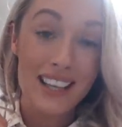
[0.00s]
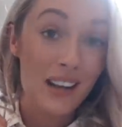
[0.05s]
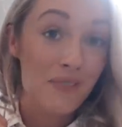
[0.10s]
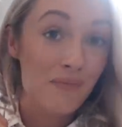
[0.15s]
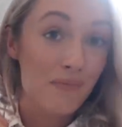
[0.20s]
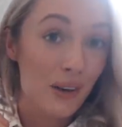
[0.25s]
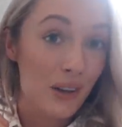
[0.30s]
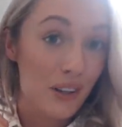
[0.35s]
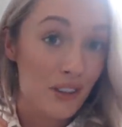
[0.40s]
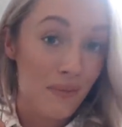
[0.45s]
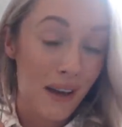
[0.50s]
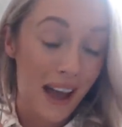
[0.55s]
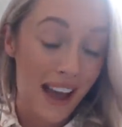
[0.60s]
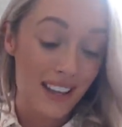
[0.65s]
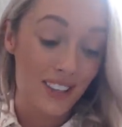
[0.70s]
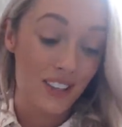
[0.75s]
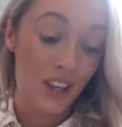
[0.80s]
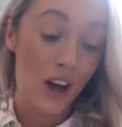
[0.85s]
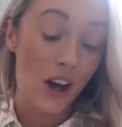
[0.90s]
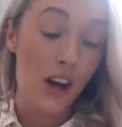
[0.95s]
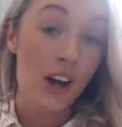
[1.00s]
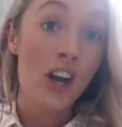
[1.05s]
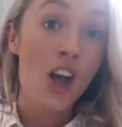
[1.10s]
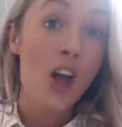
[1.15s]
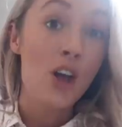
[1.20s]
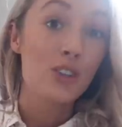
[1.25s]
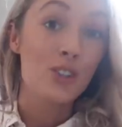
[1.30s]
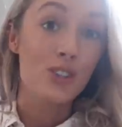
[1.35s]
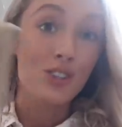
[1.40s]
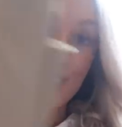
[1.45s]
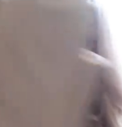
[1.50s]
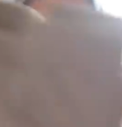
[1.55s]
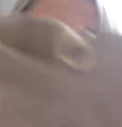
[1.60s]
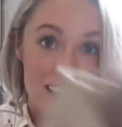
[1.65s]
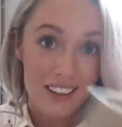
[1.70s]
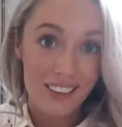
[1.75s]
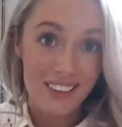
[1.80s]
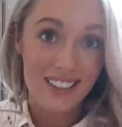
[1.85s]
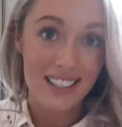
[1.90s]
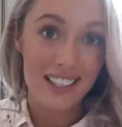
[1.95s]
and both pairs are
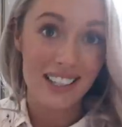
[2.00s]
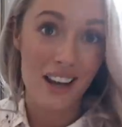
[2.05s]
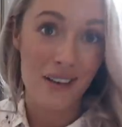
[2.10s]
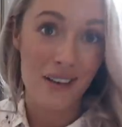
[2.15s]
seriously